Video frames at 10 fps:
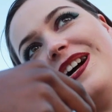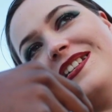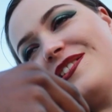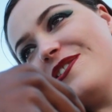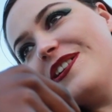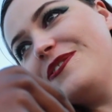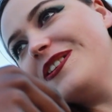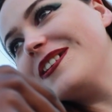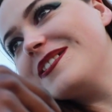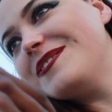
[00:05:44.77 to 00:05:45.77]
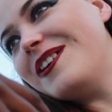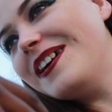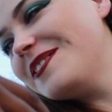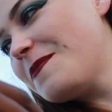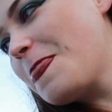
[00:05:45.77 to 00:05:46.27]
answer, I think,
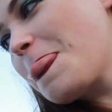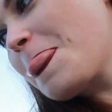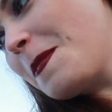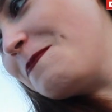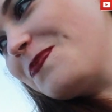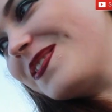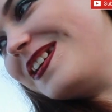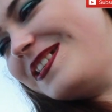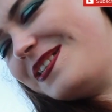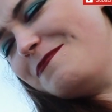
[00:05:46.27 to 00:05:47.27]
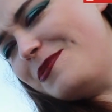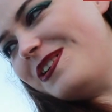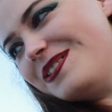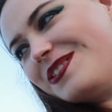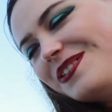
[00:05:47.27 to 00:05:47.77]
right? Simple answer? It's
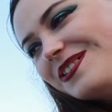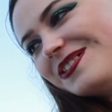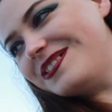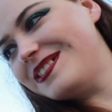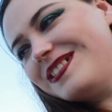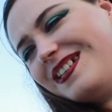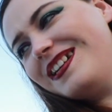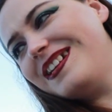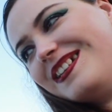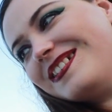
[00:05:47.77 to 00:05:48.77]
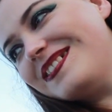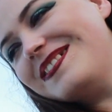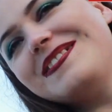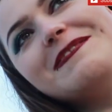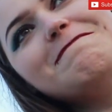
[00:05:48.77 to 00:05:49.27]
simple answer. So you basically yeah. the
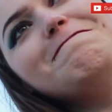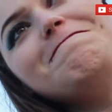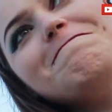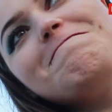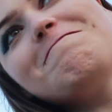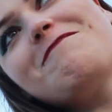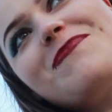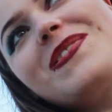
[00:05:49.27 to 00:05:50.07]
one is you like it without the